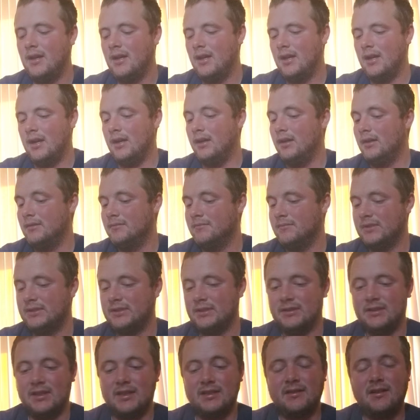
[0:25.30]
But
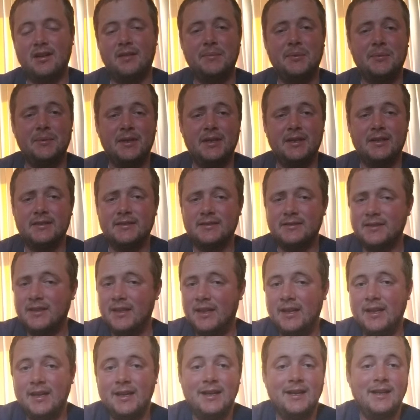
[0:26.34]
this last couple weeks,
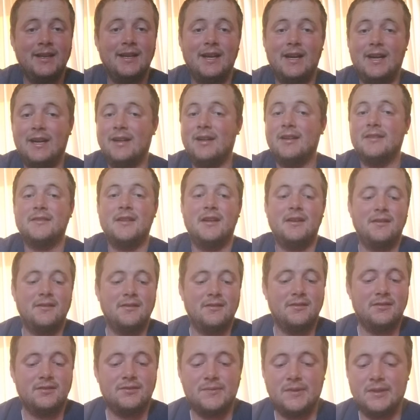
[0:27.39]
I got that
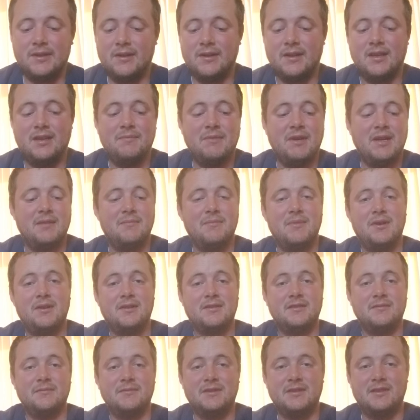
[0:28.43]
urge, went on eBay and bought
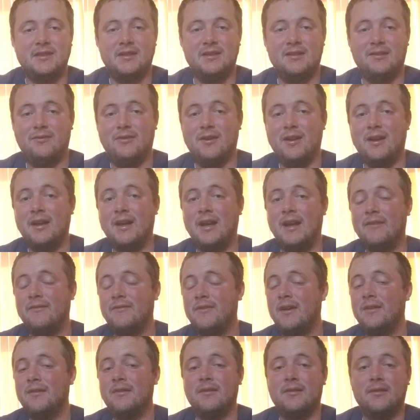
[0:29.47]
some stuff.
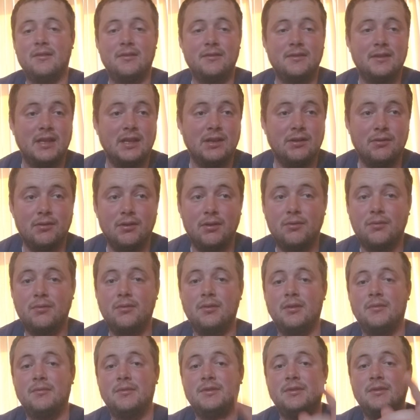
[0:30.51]
Found a deal
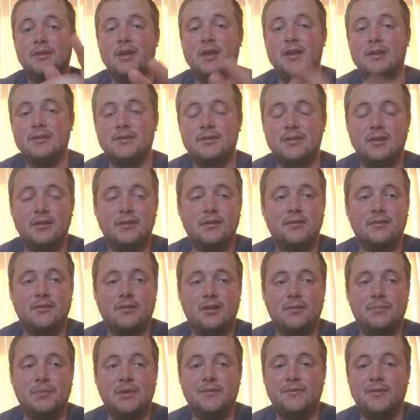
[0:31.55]
locally, which you kind of saw a little
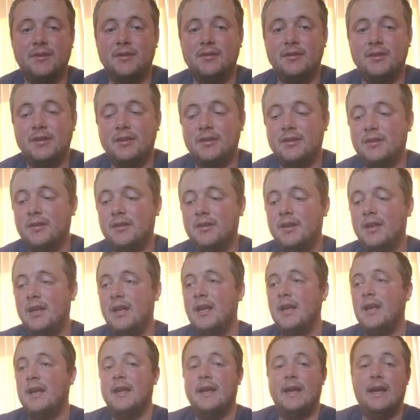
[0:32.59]
clip of earlier,
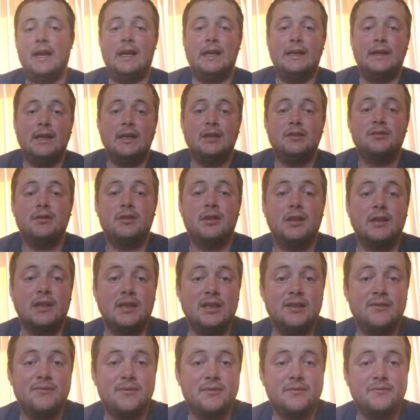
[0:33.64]
and actually got a
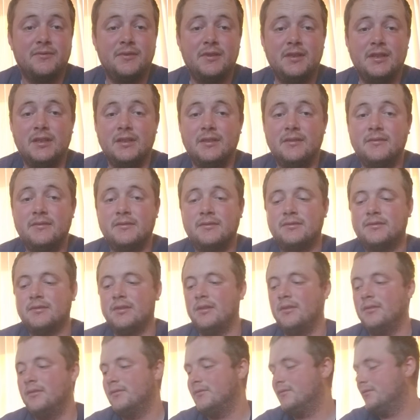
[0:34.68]
gift for free.
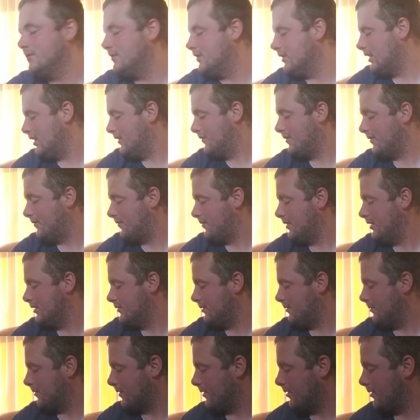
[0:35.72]
So the gift for free is
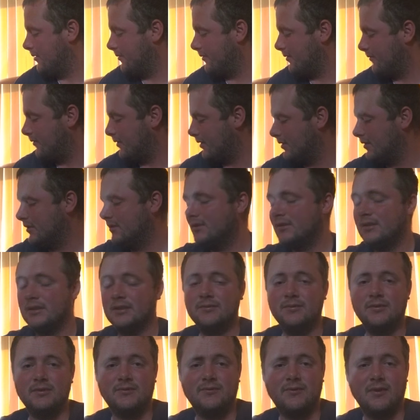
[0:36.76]
what we'll go over first. This
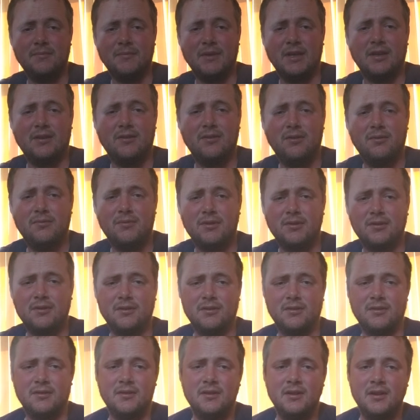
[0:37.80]
was from a
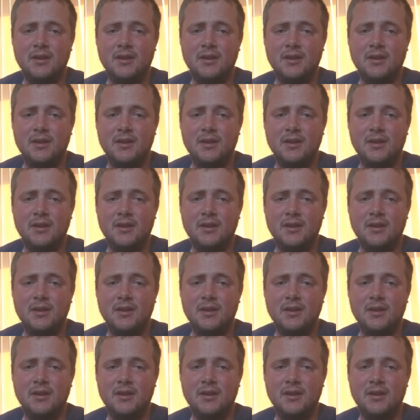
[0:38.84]
coworker.